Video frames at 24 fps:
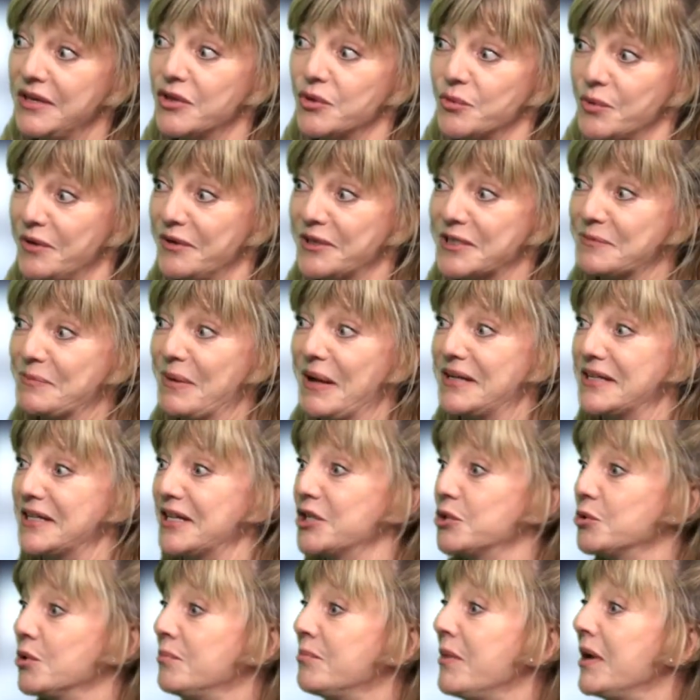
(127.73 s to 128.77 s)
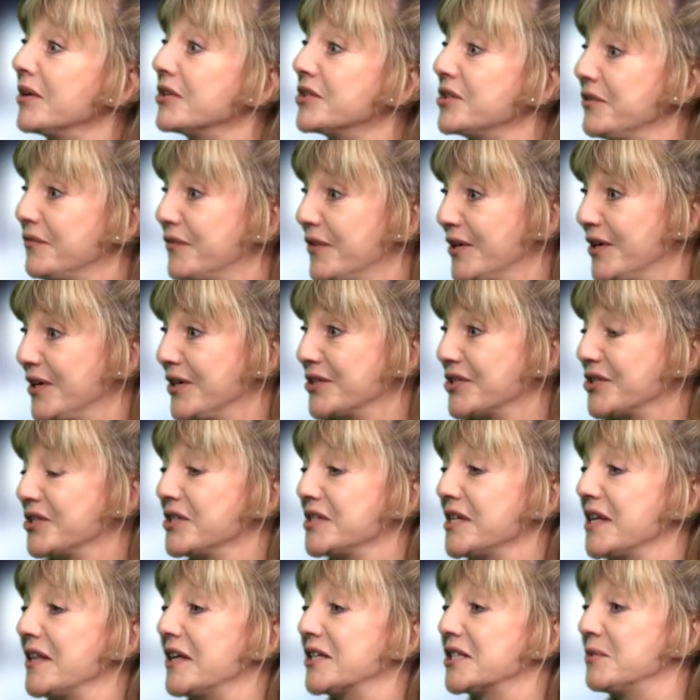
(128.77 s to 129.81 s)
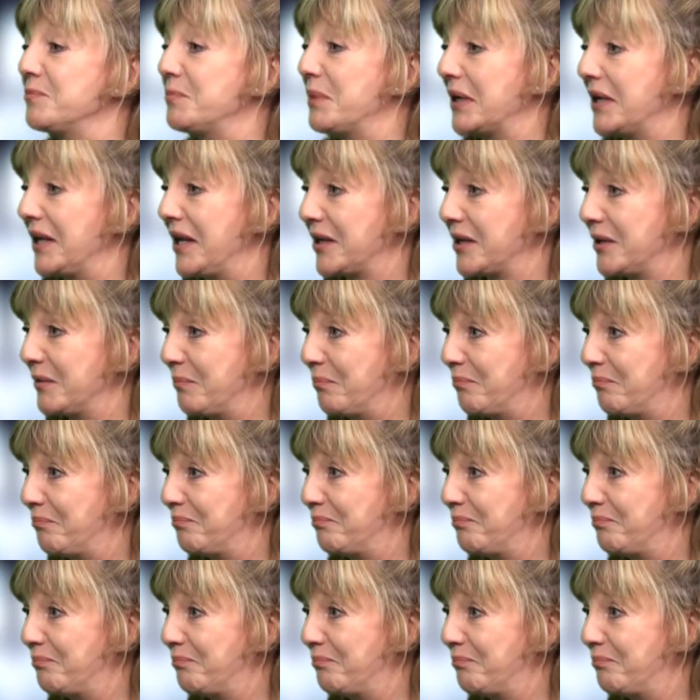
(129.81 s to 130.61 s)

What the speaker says: that we're expanding into a multiverse, and so that's a bit like a